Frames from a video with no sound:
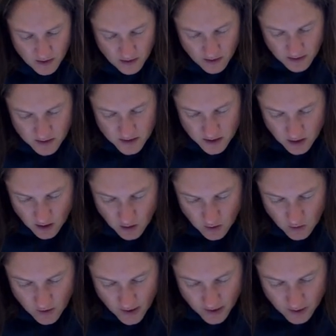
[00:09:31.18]

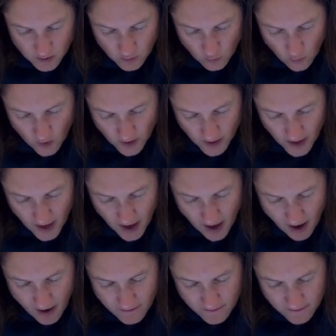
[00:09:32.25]
So I go to
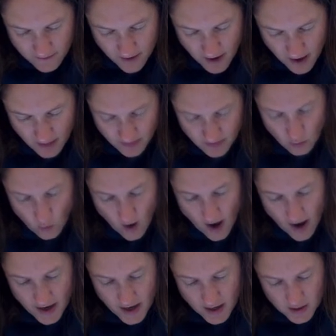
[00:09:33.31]
1.5 on the
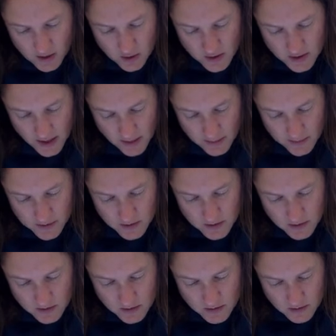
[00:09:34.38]
y-intercept,
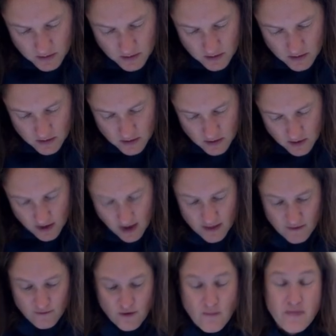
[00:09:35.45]
and
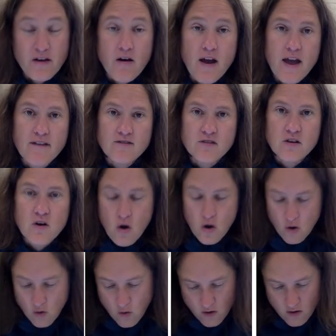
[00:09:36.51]
then from there I have to
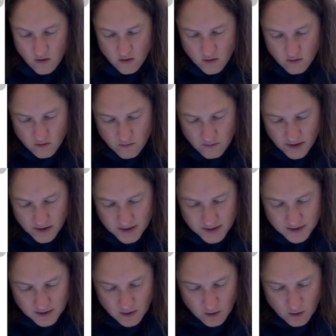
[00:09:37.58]
go, my
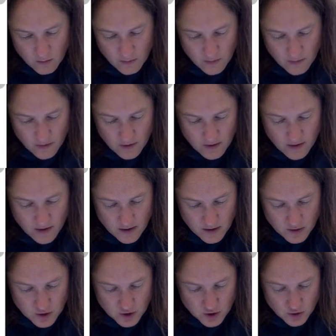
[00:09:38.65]
slope
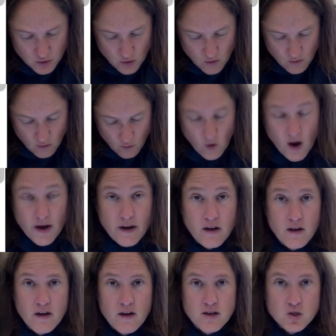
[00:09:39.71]
is 2 over 1.
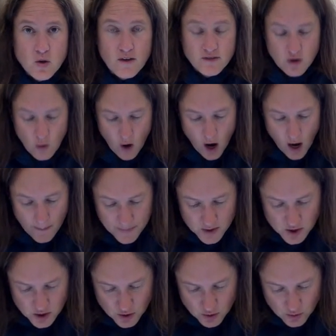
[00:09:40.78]
So I have to go up
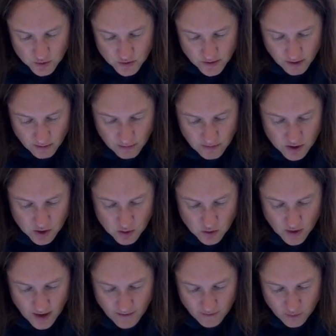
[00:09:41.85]
2, so that would be
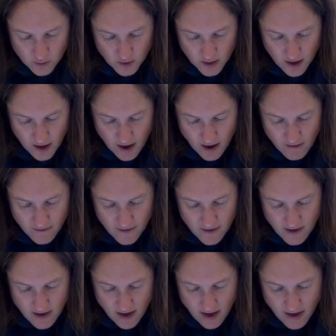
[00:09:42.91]
2.5, 3.5,
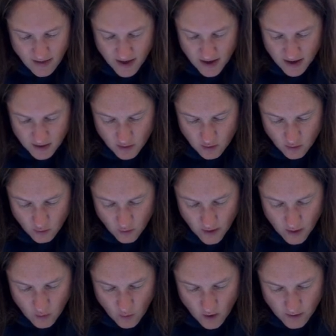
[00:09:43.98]
and then
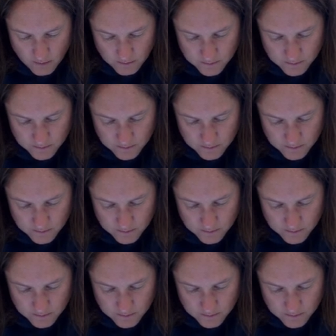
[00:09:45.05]
right 1.